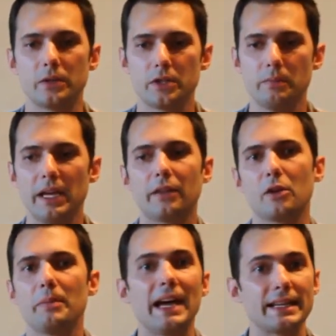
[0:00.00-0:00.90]
to make
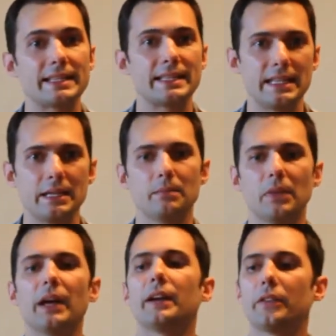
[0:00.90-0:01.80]
their bags
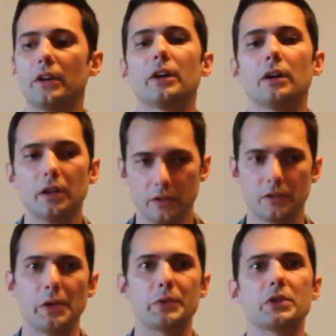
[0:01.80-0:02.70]
seem like they're
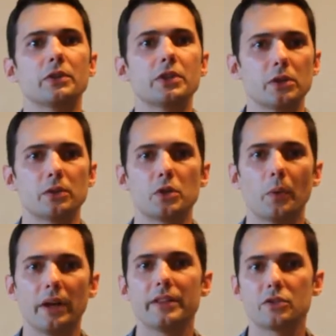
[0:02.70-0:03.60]
closer to
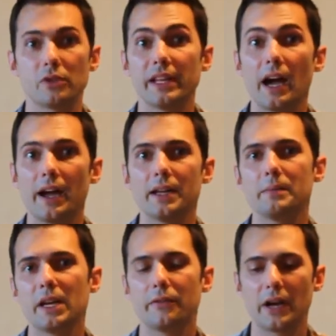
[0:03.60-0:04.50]
one of these really
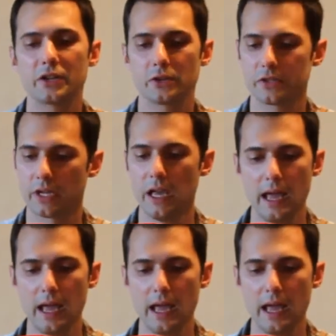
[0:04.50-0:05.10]
high-end manufacturers.